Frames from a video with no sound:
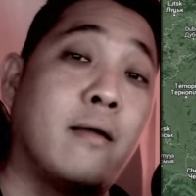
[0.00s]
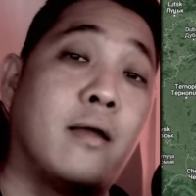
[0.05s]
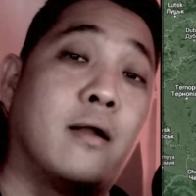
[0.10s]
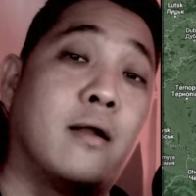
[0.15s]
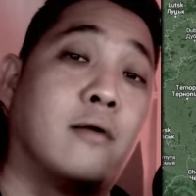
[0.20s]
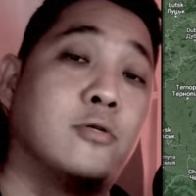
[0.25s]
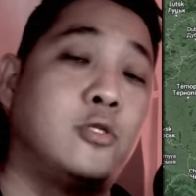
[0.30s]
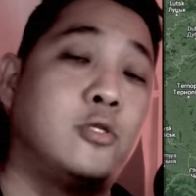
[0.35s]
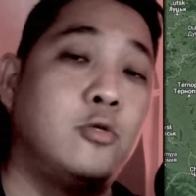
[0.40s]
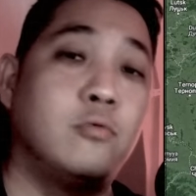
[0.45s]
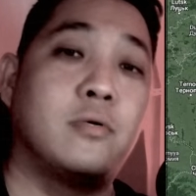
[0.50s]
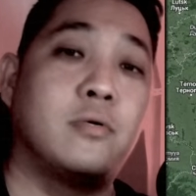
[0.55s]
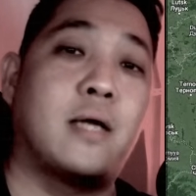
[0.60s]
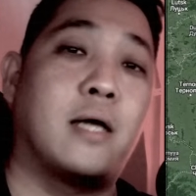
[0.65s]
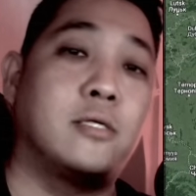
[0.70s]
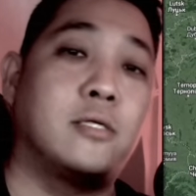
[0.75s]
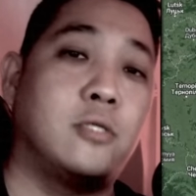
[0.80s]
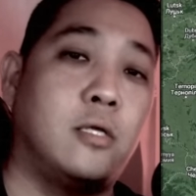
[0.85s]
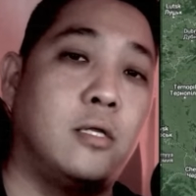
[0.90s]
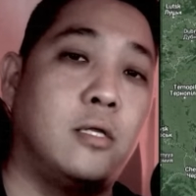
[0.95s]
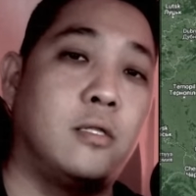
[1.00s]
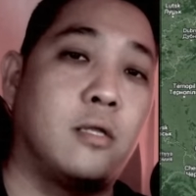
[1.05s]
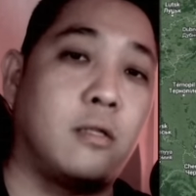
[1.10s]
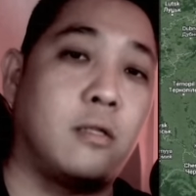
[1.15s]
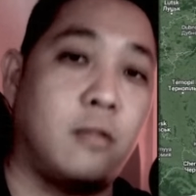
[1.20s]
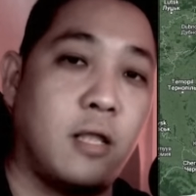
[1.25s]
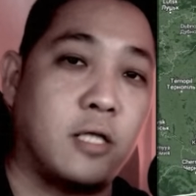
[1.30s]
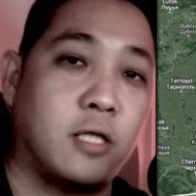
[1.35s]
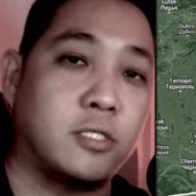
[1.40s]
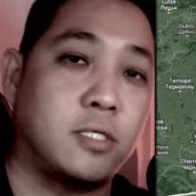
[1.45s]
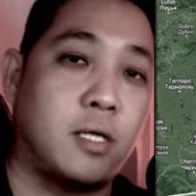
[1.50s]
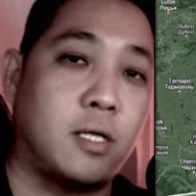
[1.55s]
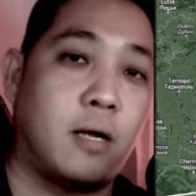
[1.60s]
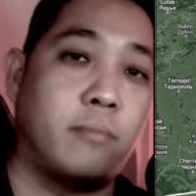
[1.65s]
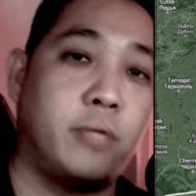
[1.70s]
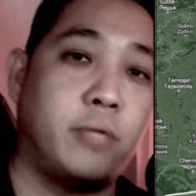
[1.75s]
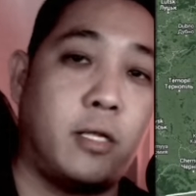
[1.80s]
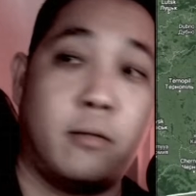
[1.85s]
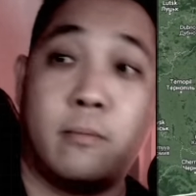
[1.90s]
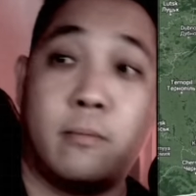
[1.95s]
and I'll see you guys in the next
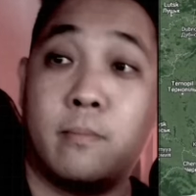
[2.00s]
update.